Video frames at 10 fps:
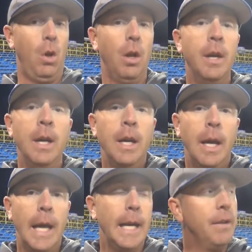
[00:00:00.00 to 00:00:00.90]

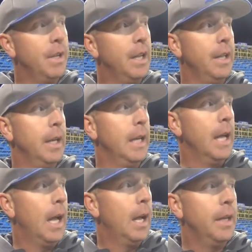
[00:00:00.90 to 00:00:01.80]
and even
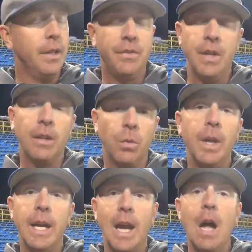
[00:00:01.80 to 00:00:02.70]
in the sixth
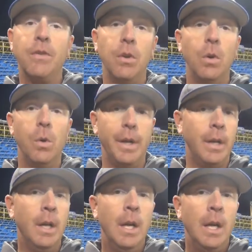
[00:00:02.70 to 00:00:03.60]
when they got two and
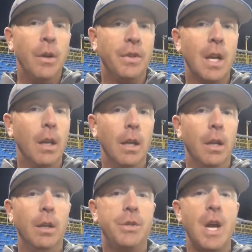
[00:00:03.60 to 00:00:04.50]
it was getting a
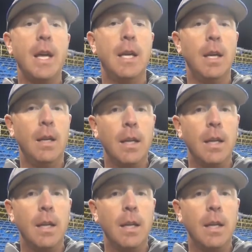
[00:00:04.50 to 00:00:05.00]
little shaky,